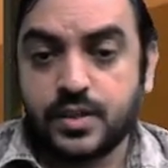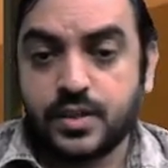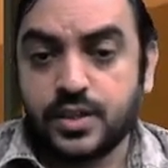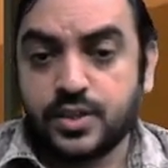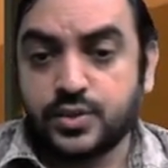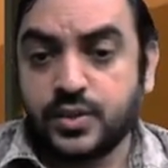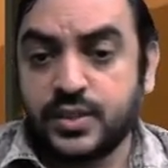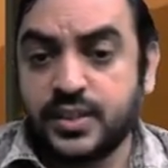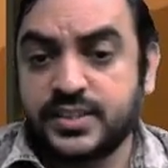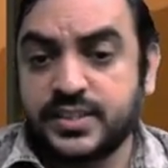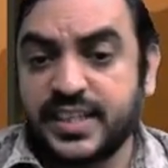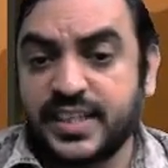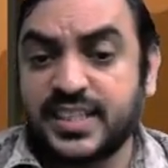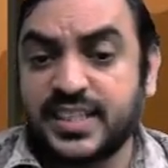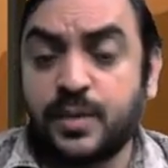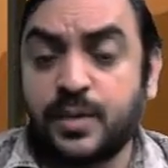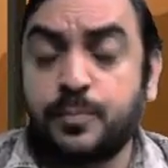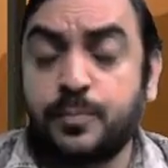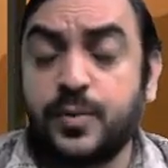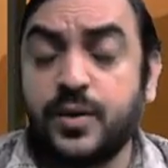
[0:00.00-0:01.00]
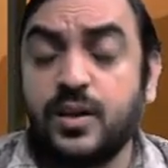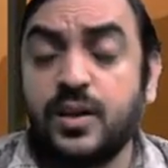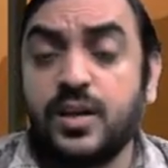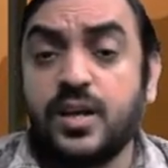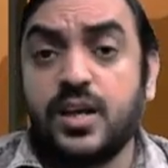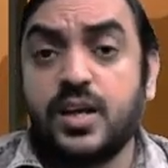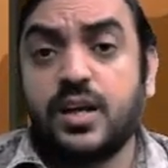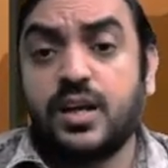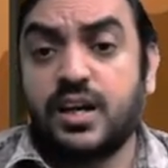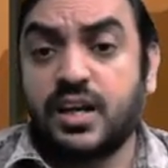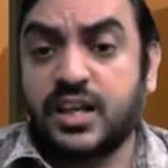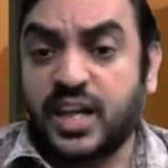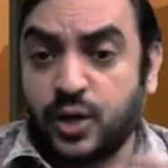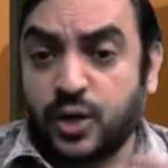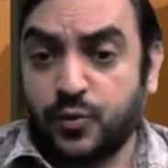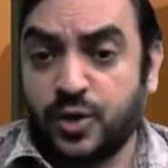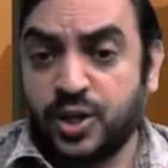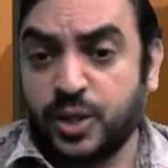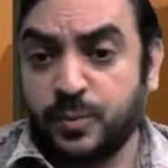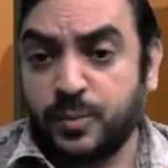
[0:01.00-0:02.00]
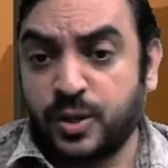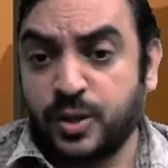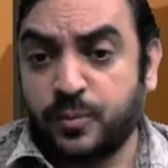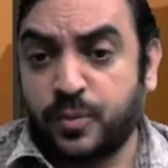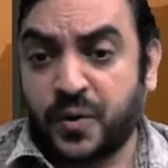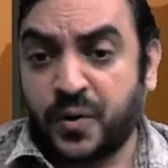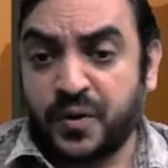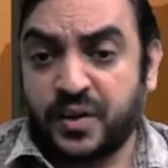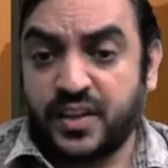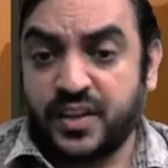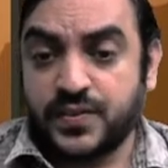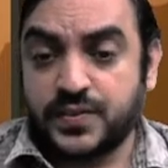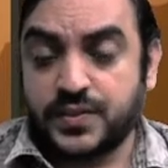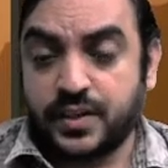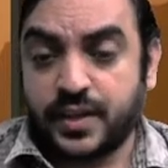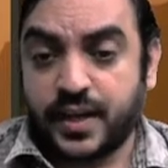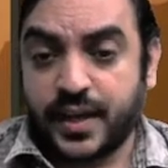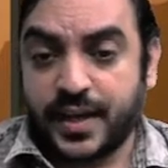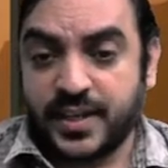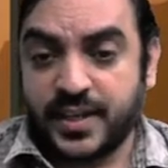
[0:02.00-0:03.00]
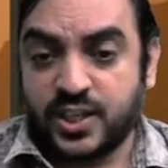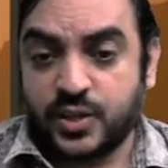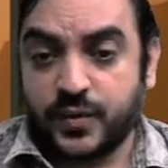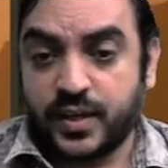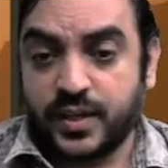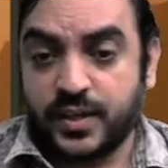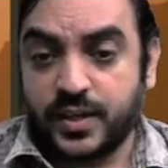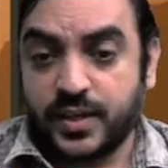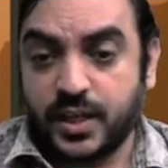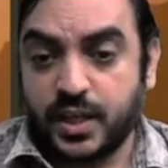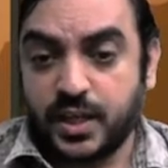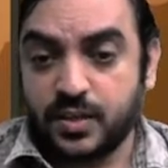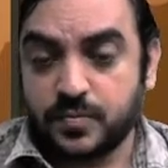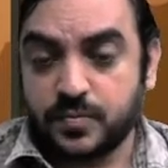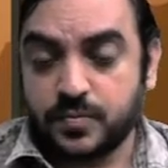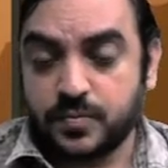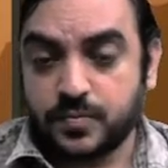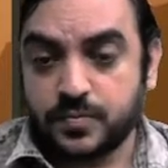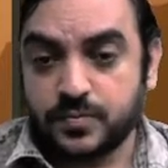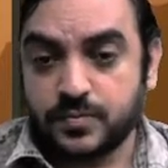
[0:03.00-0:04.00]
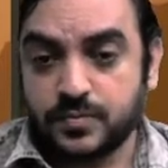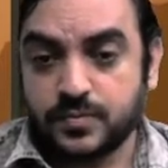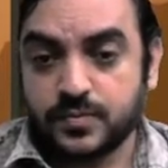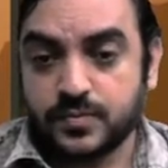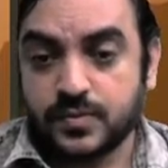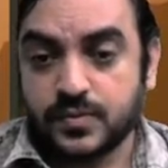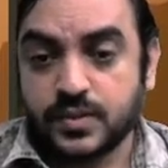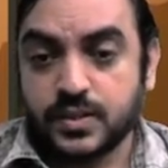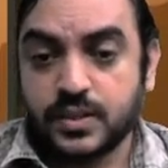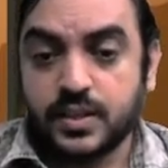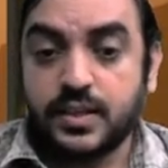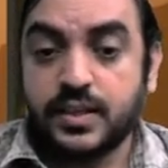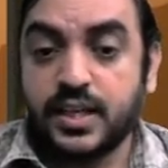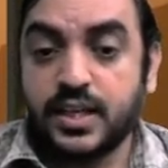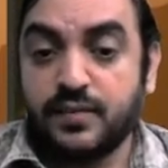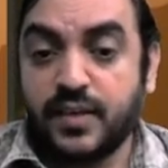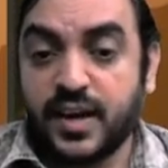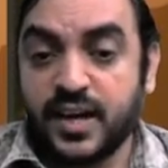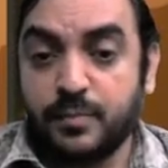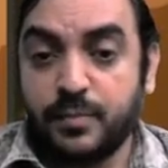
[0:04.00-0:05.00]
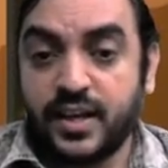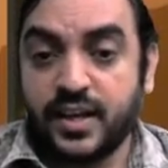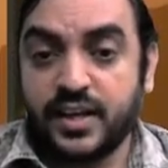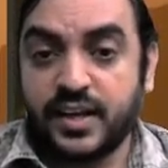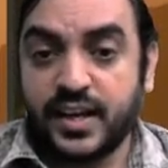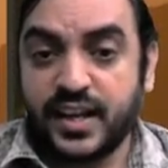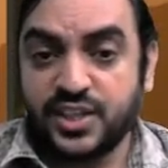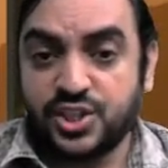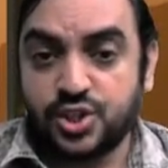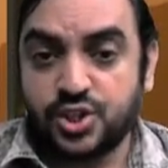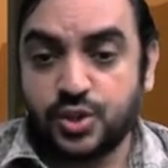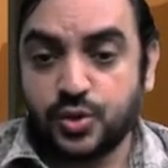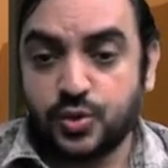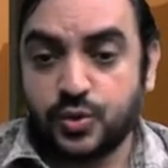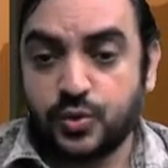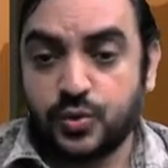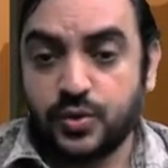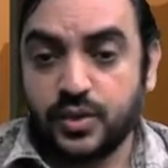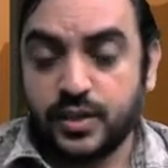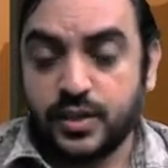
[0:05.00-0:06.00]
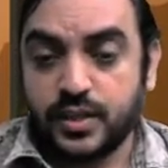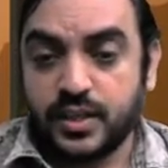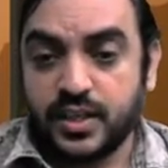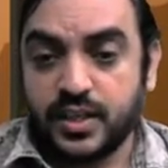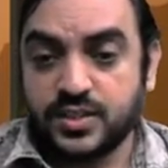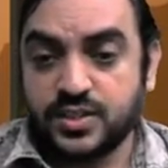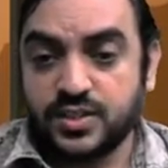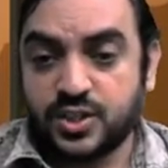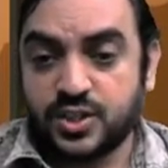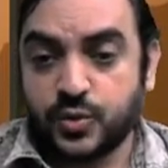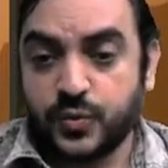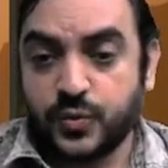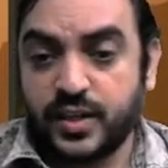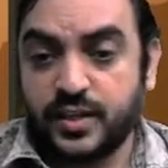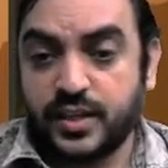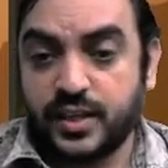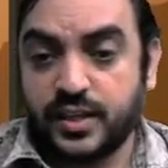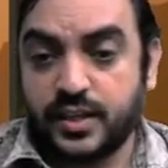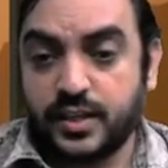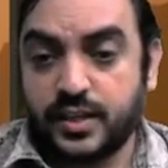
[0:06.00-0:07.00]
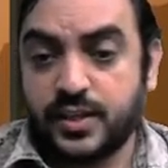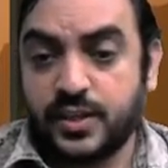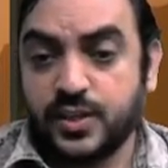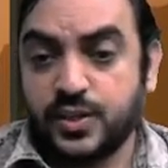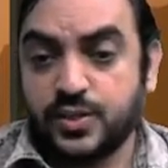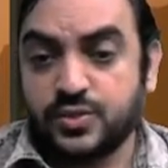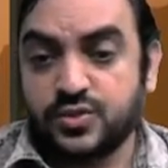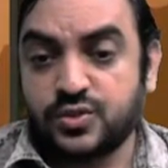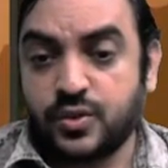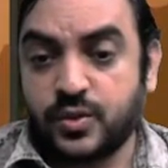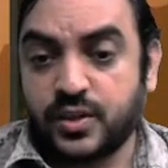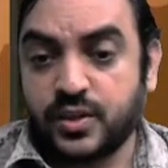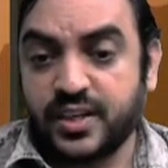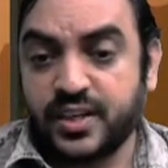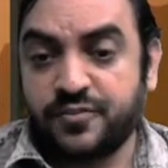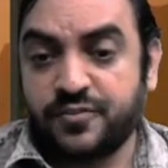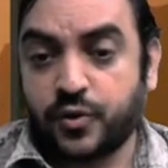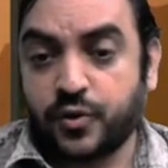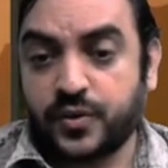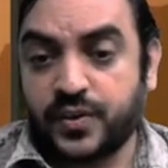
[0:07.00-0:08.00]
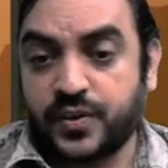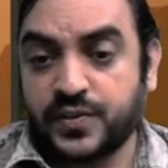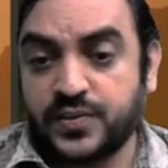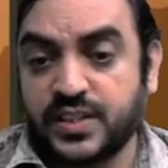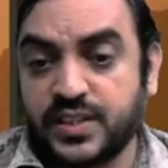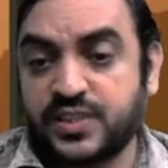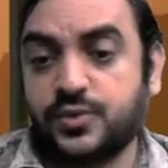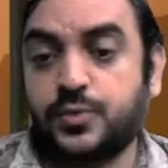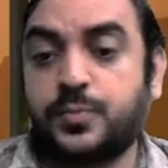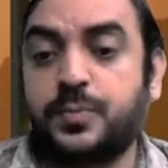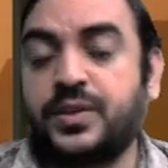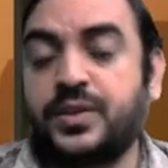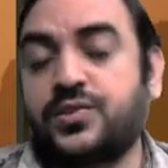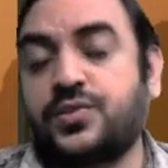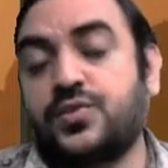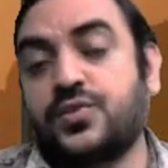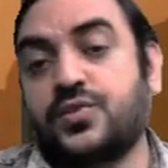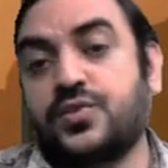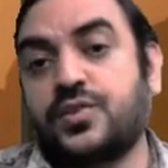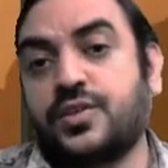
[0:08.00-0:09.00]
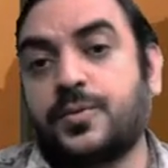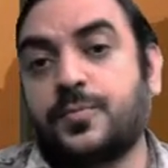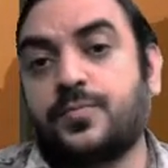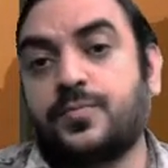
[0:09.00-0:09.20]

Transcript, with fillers: so in this example a convertible bond is 920 divided by ratio is 20 so you'll get 46 rupees